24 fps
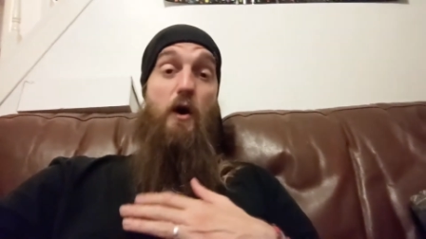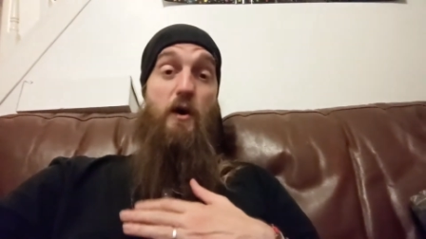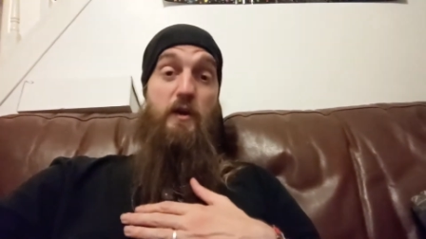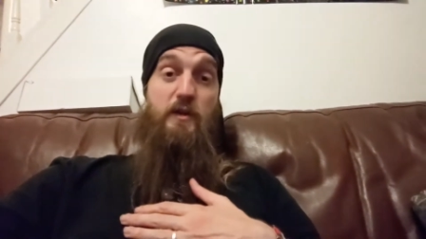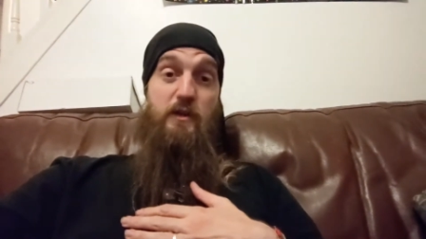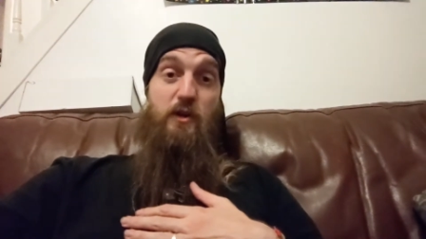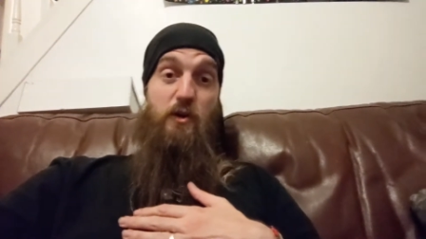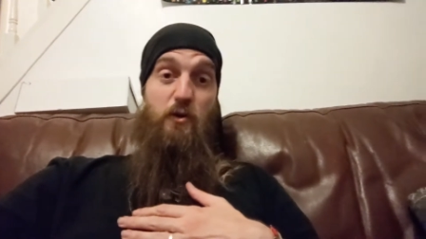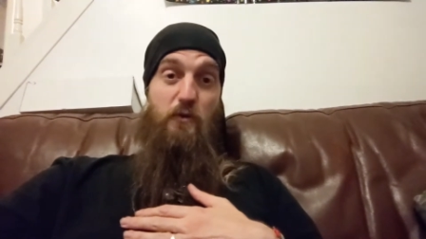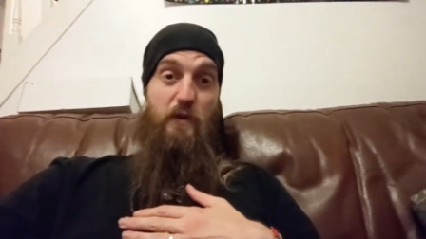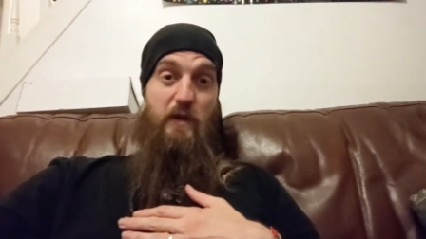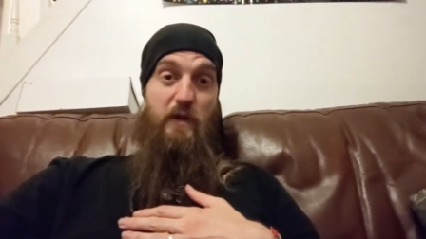I
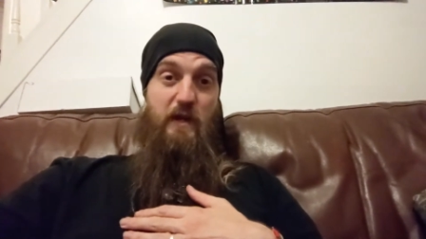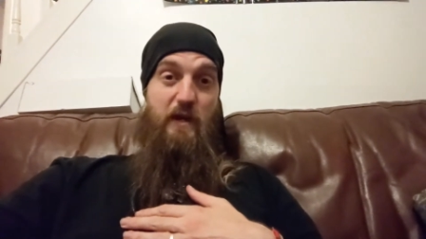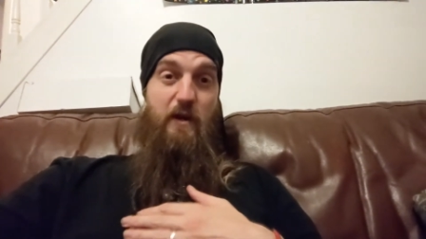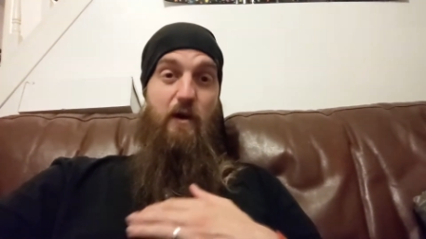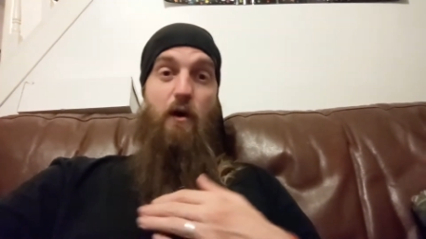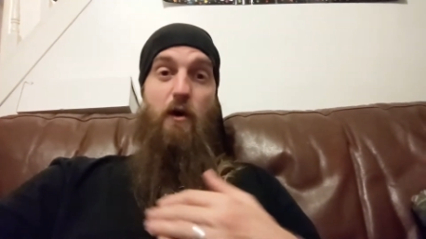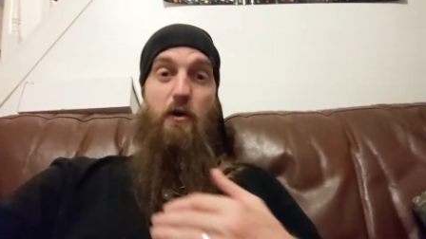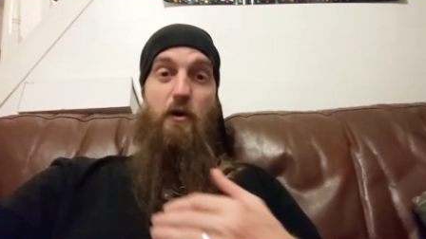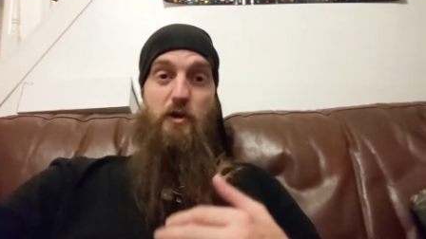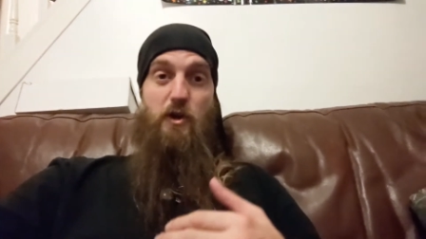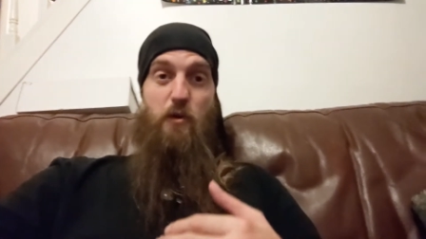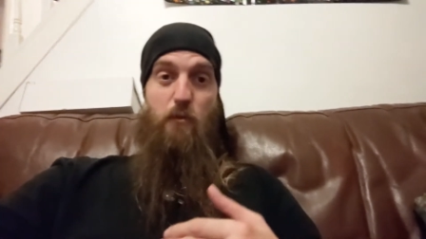know
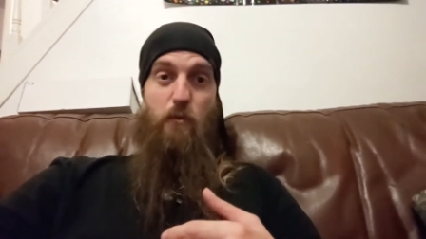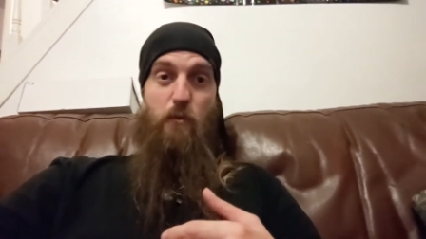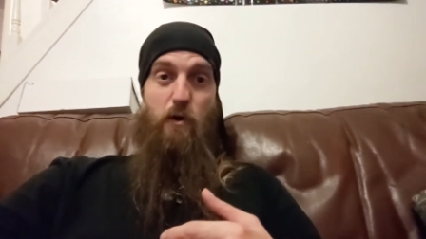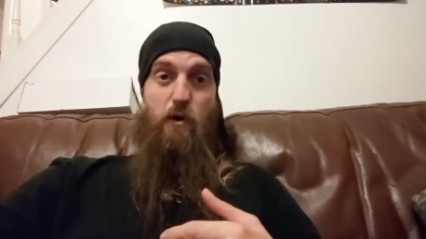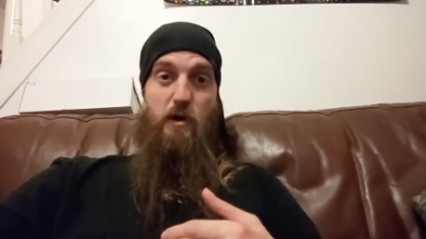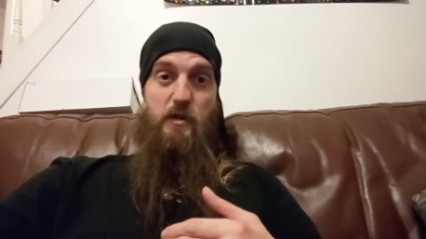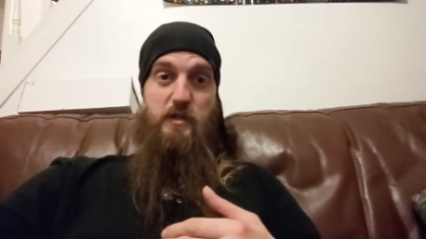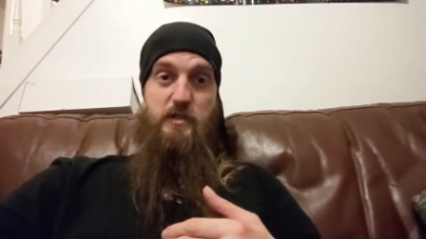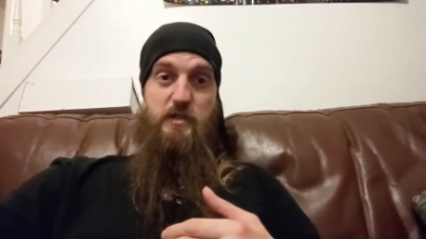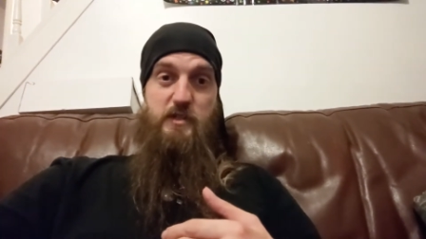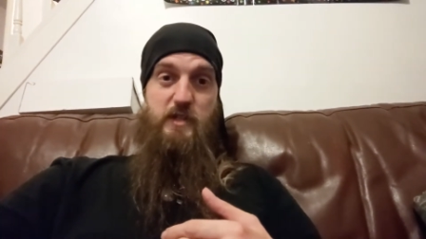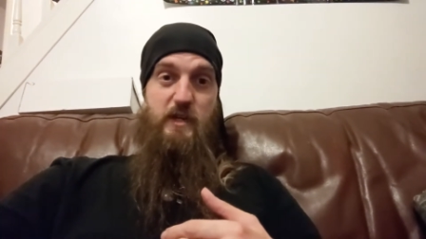that, I don't
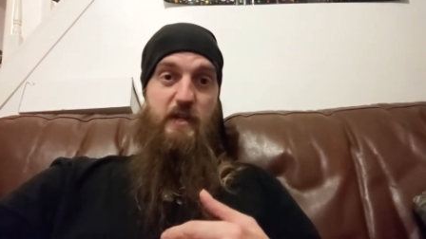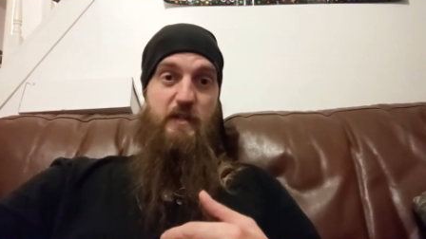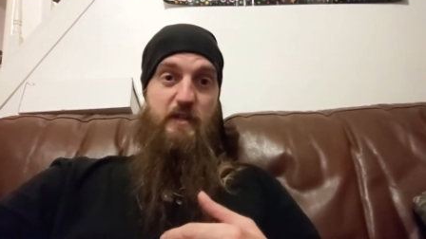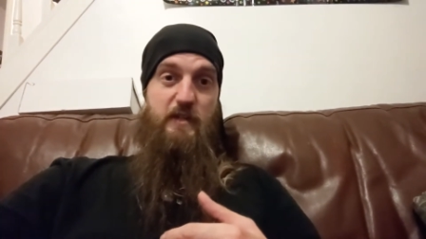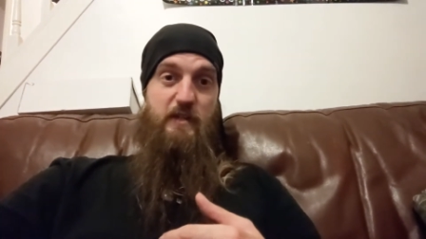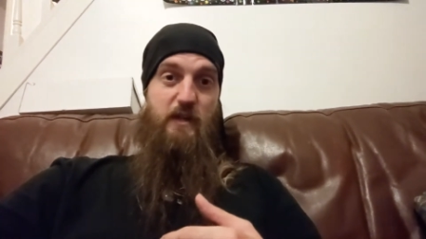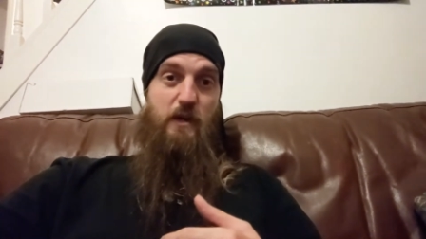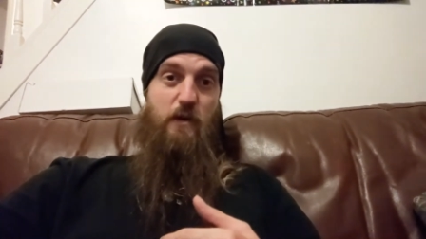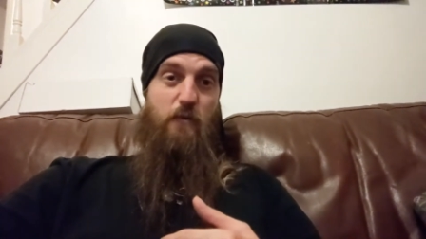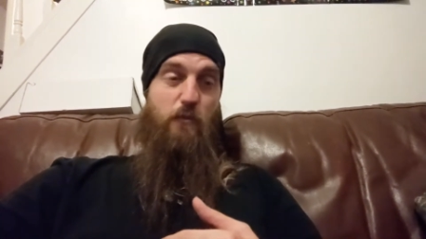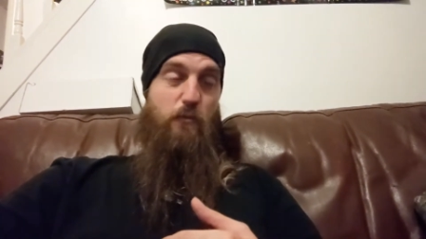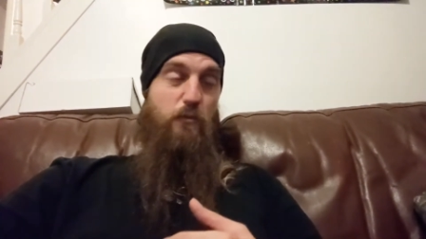mind
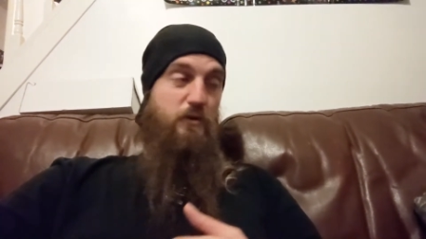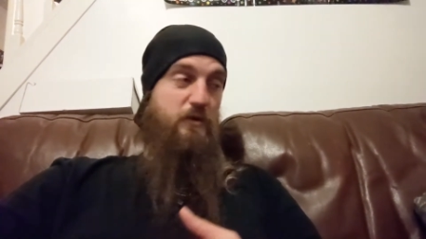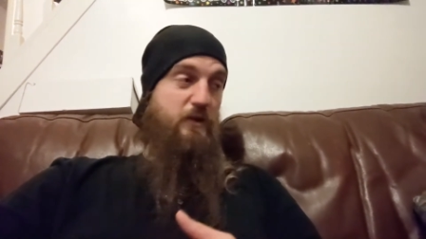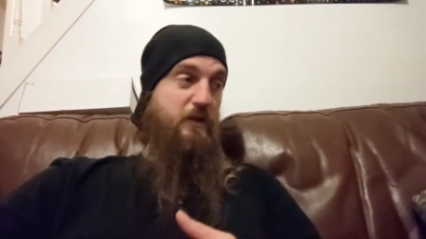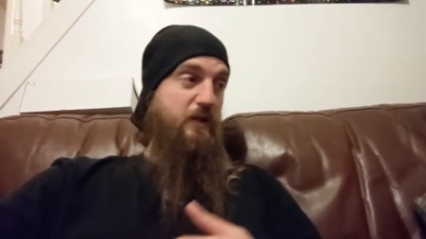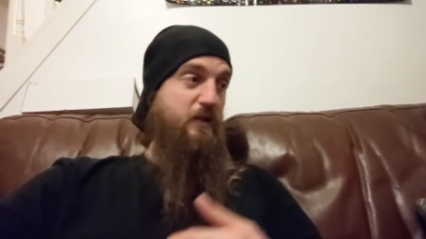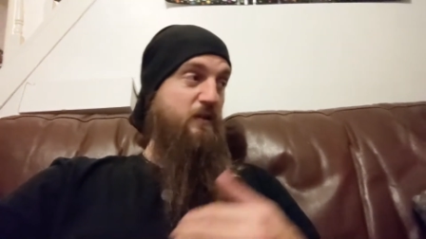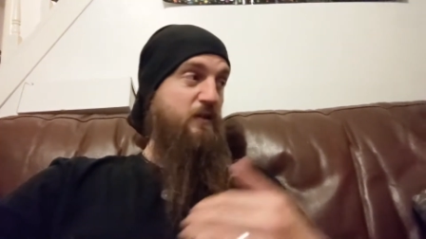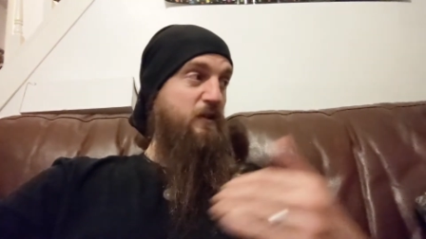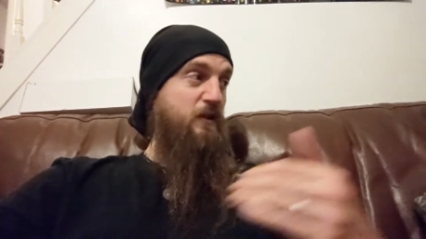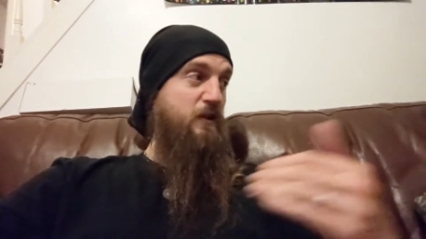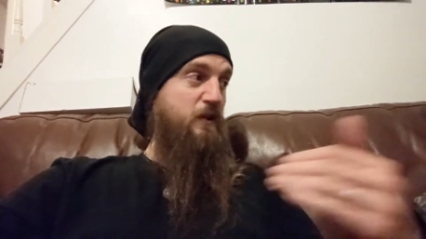standing up with
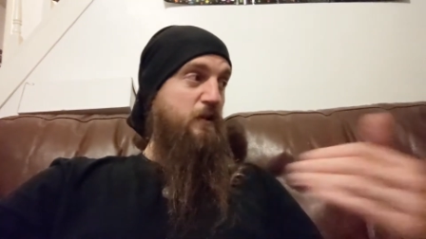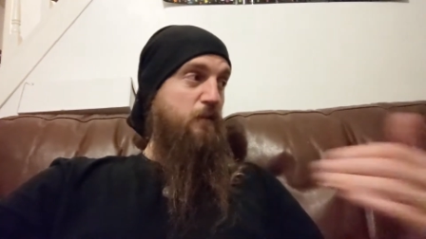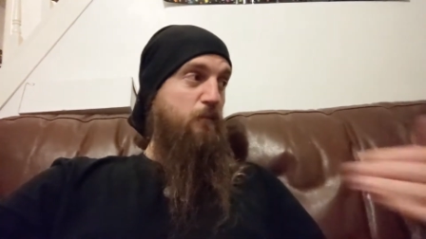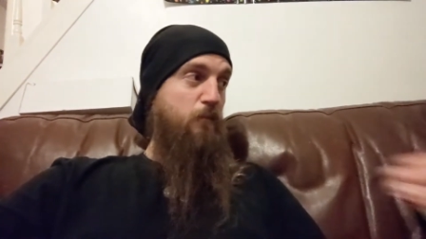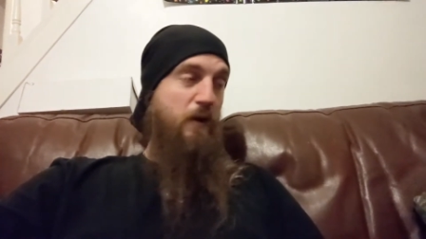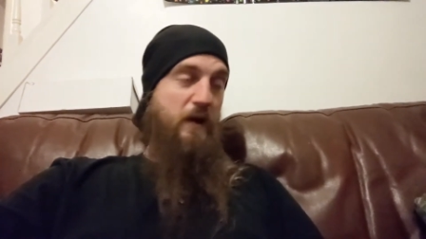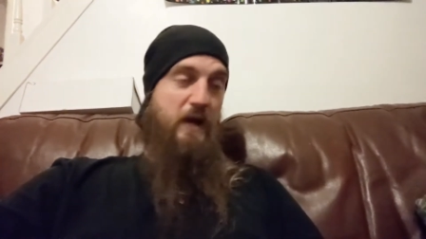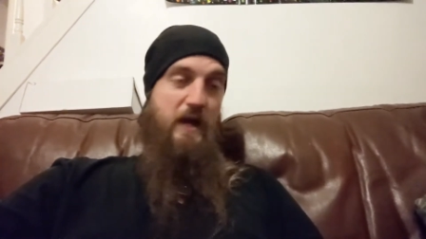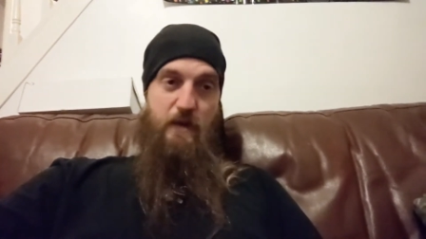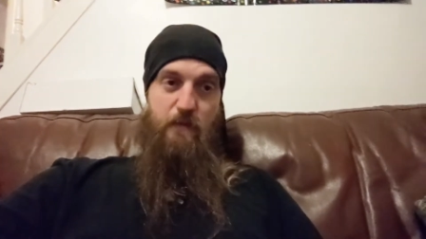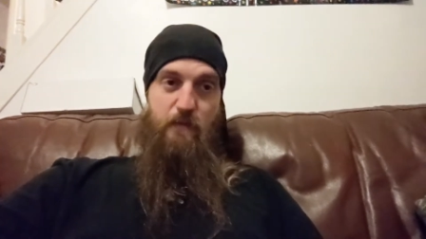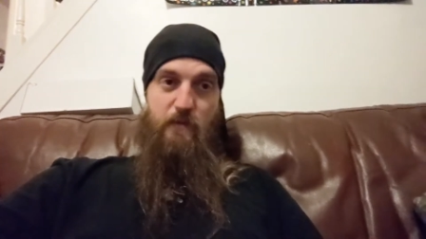it.
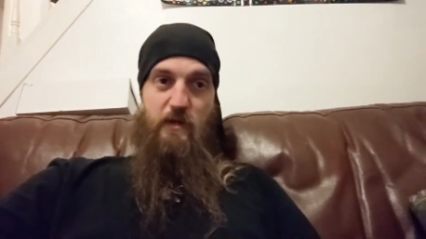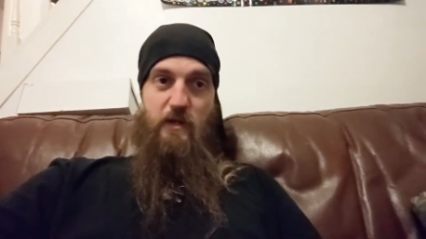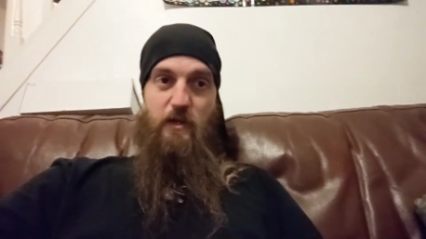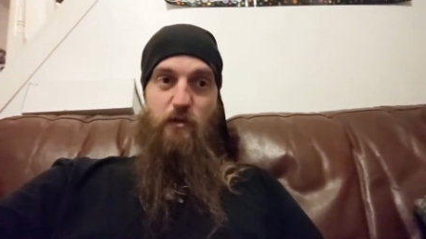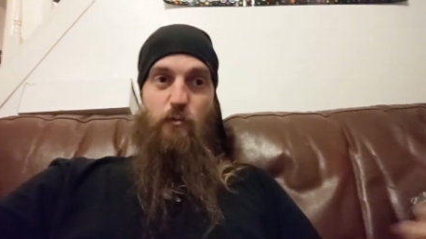My M